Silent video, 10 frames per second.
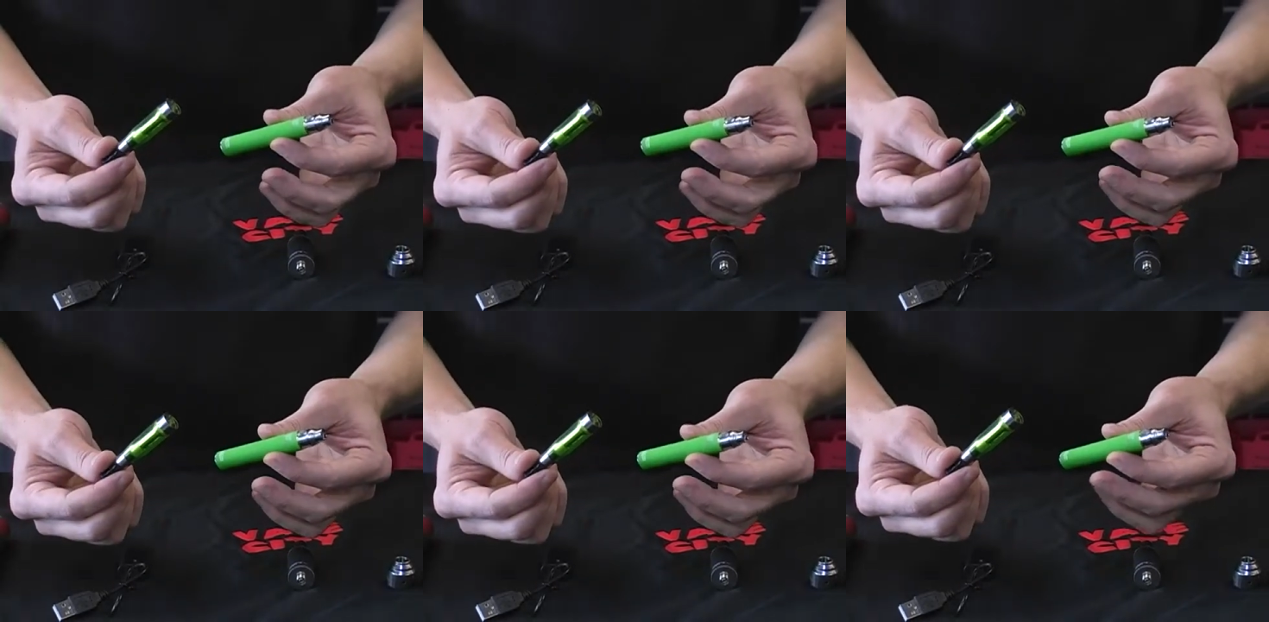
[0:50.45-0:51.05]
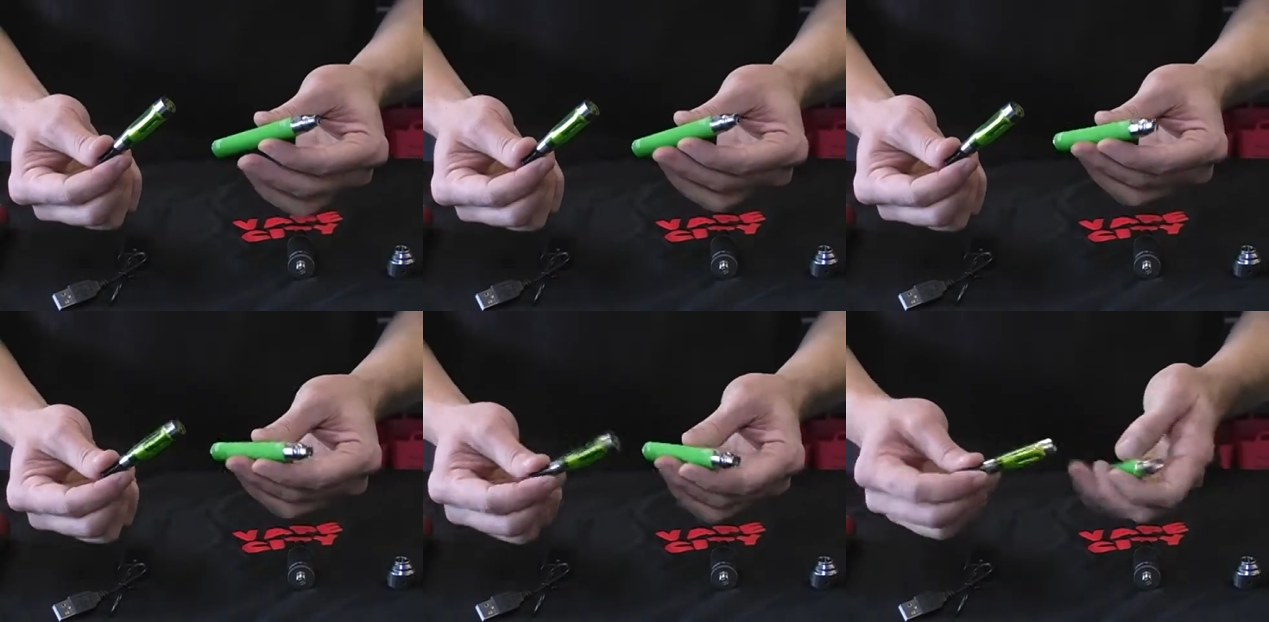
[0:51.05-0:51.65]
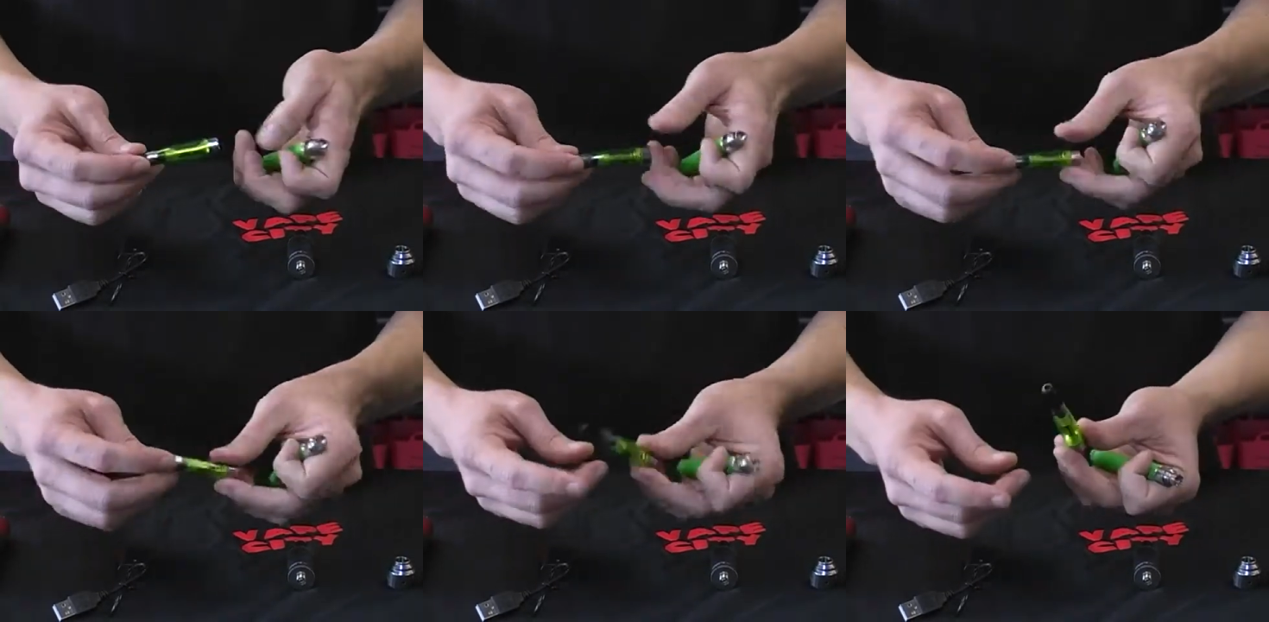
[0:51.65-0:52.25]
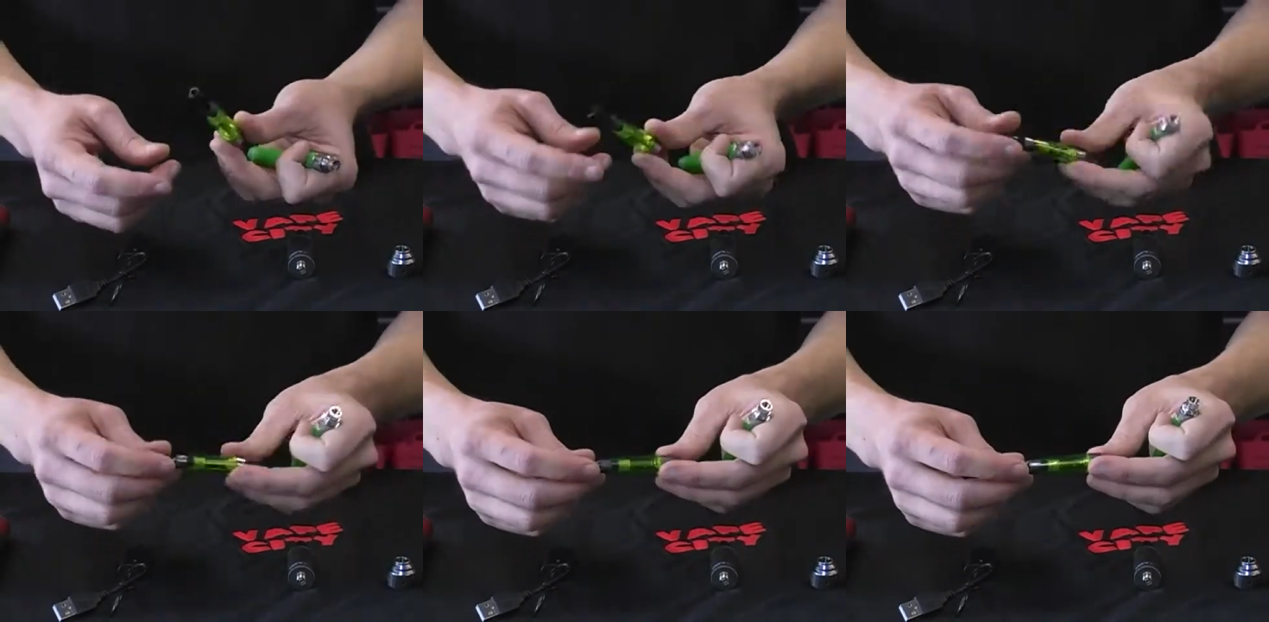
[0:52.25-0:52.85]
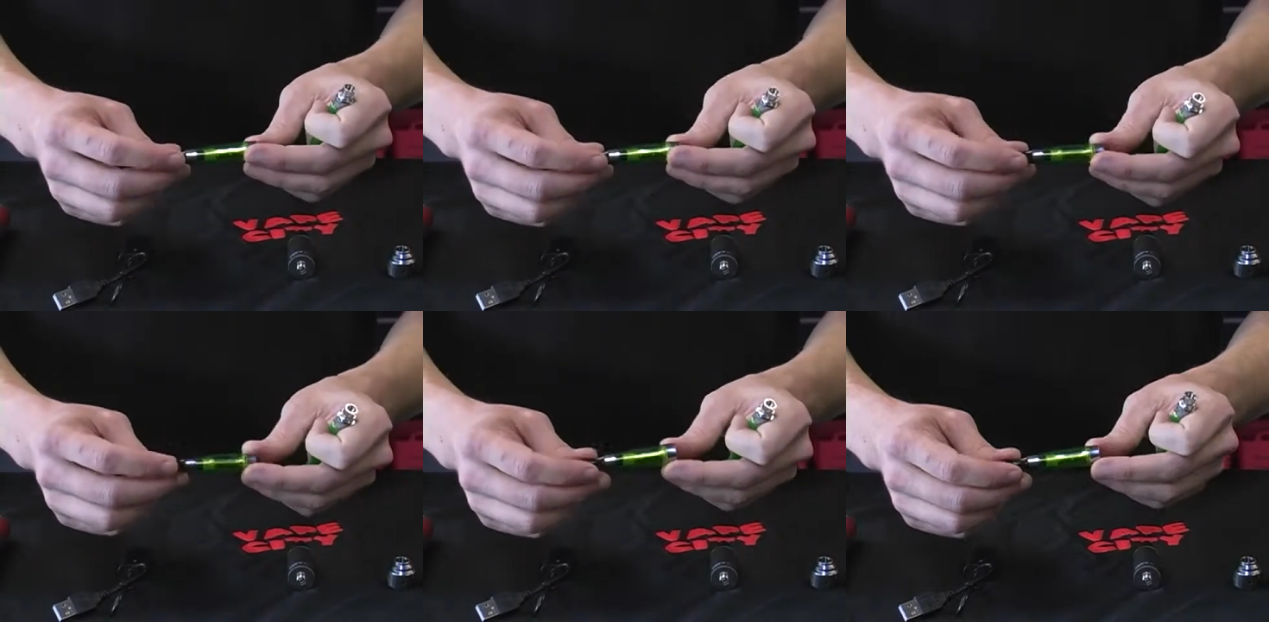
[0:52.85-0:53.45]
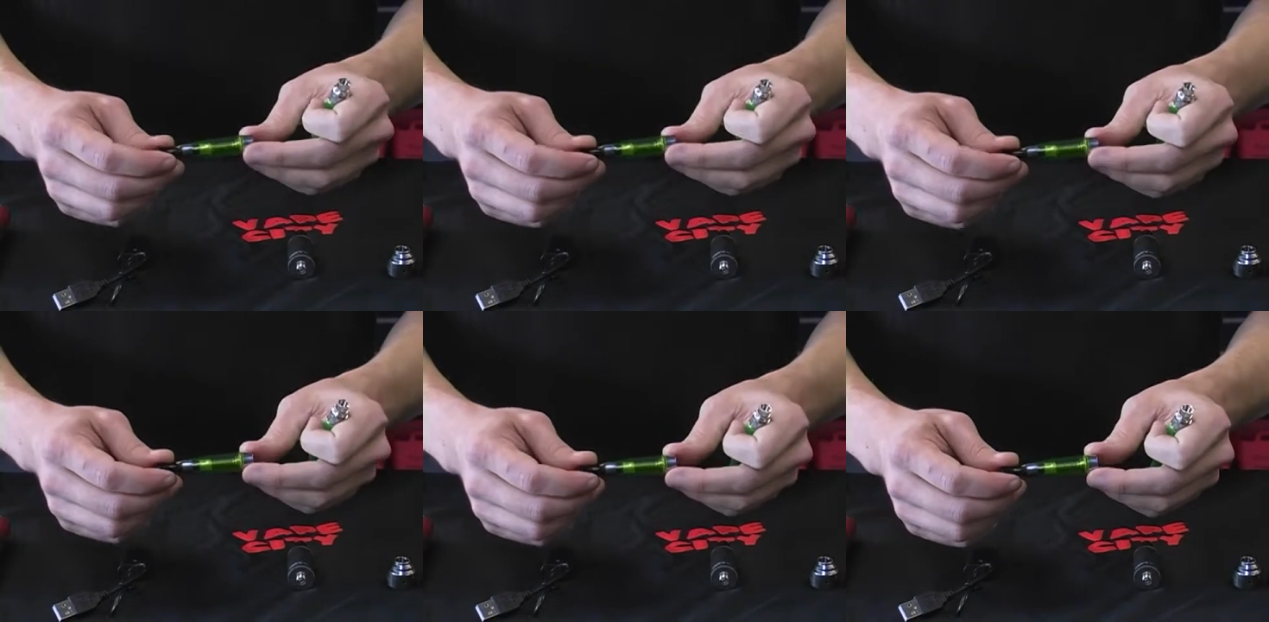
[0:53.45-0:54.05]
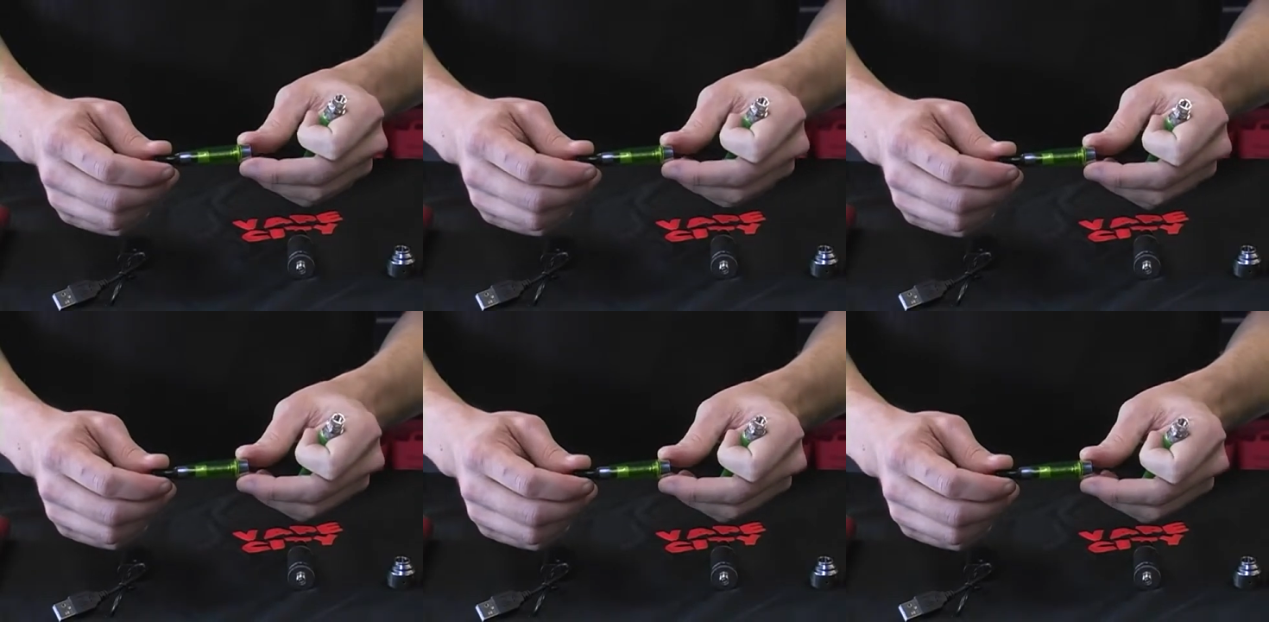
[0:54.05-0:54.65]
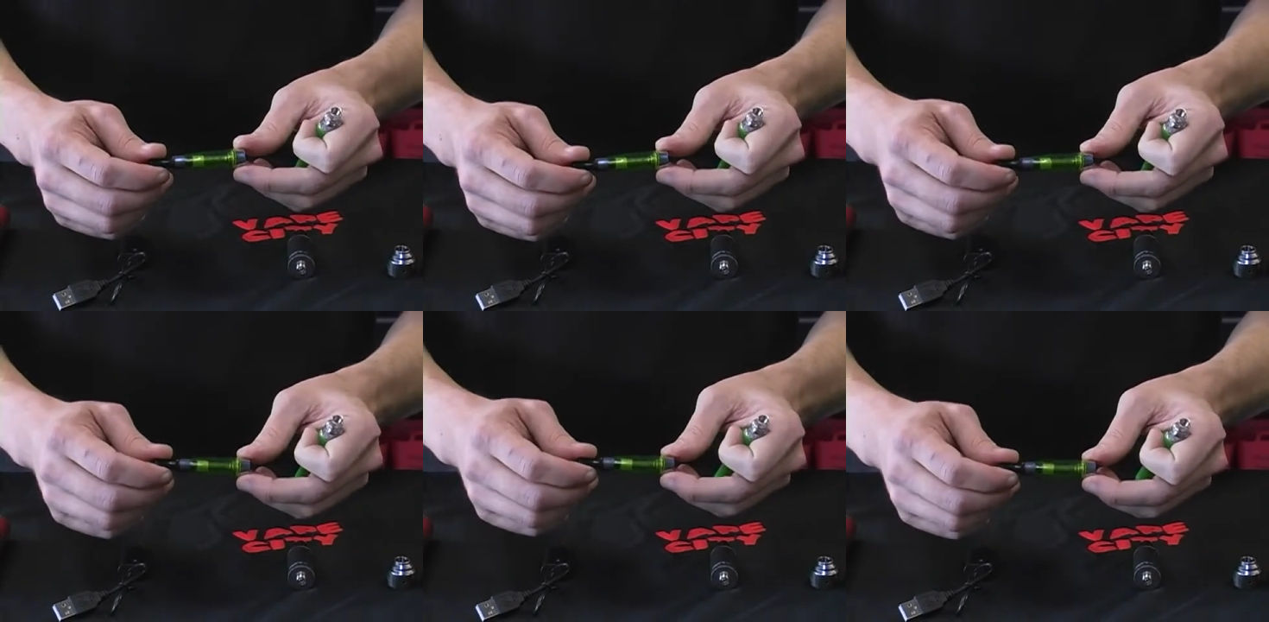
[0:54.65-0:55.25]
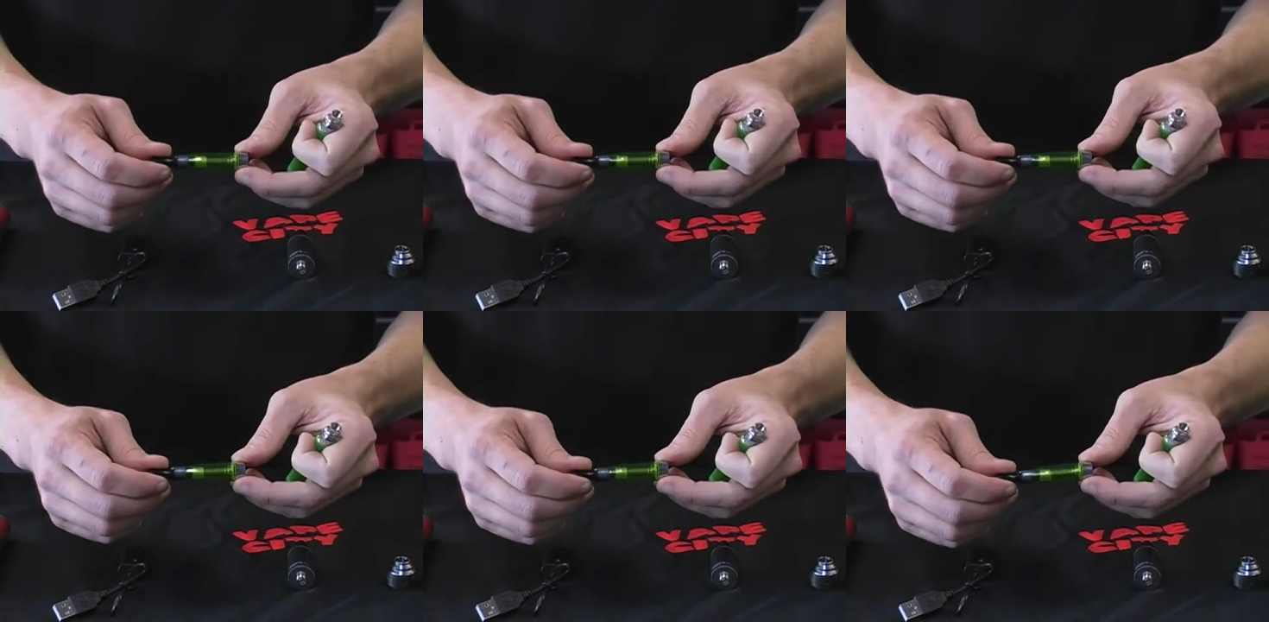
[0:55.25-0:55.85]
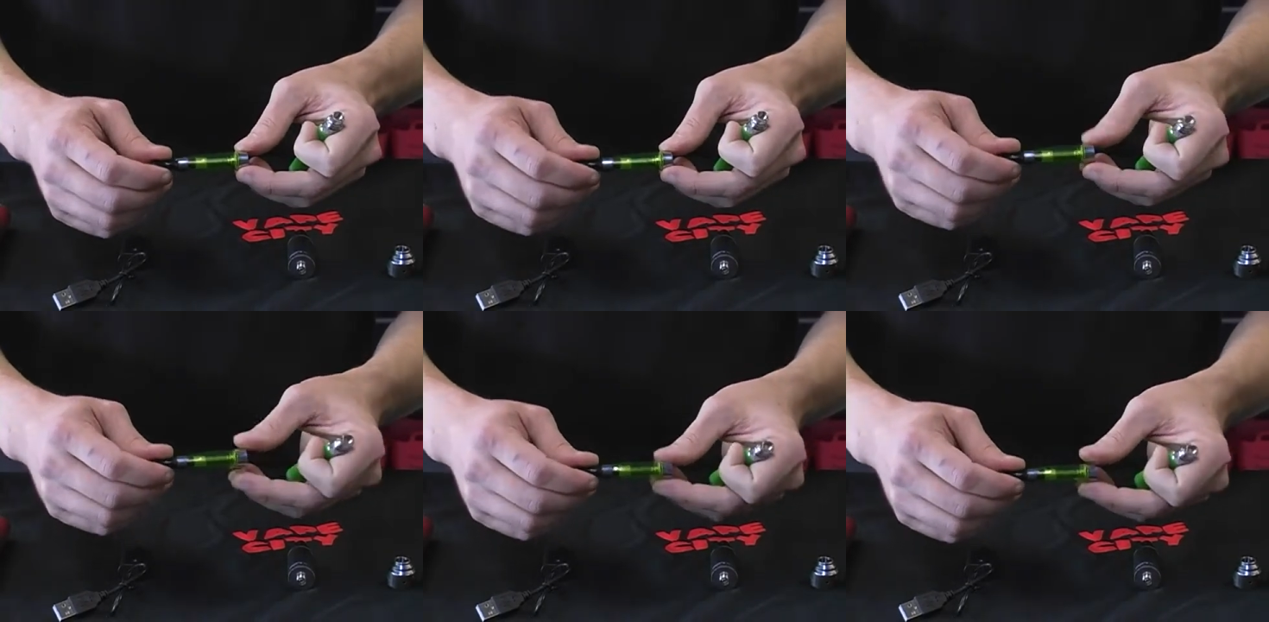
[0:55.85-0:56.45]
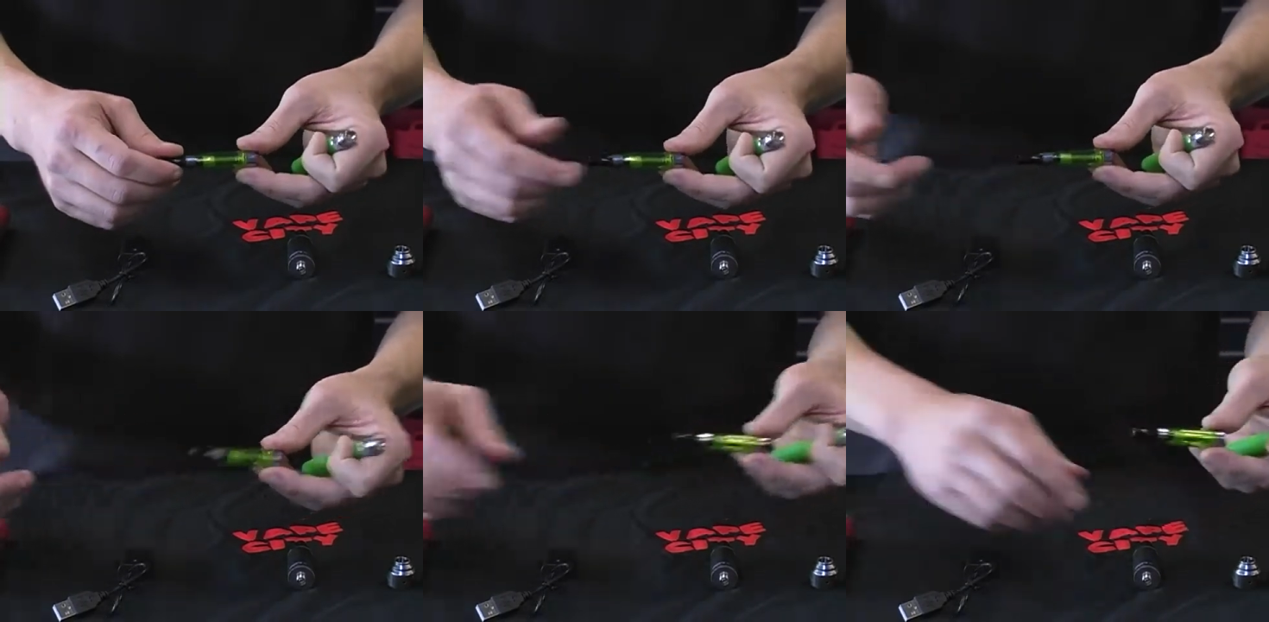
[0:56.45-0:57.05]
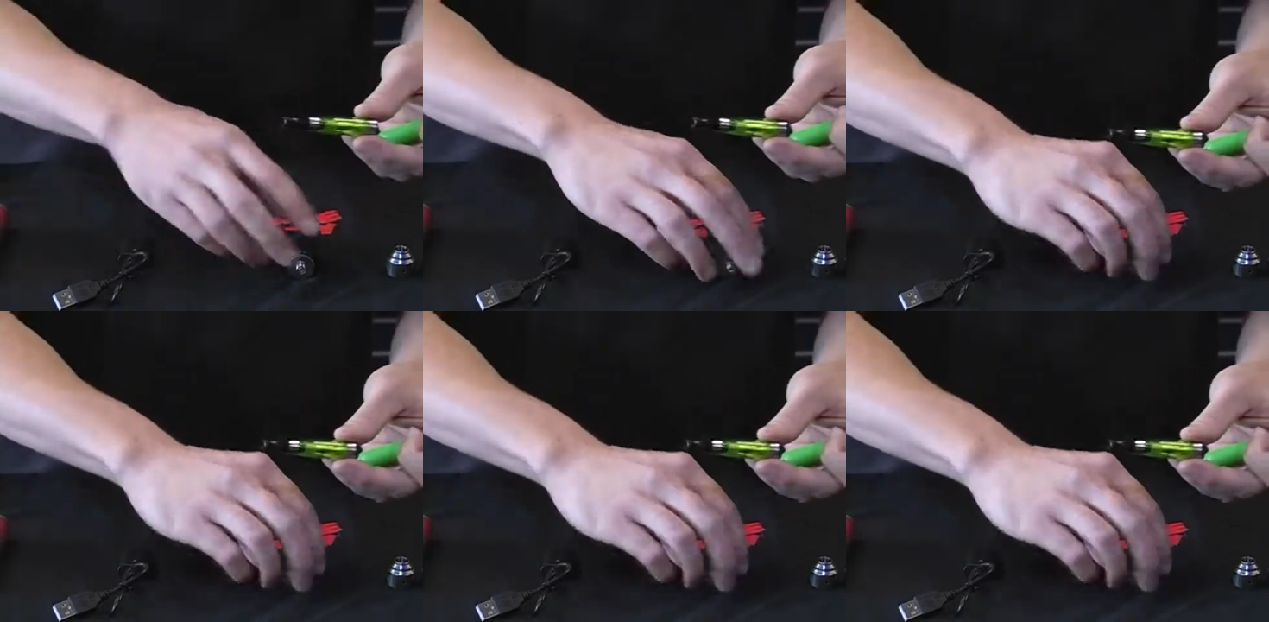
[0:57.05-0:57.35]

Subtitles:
Nobody's mouth can be seen.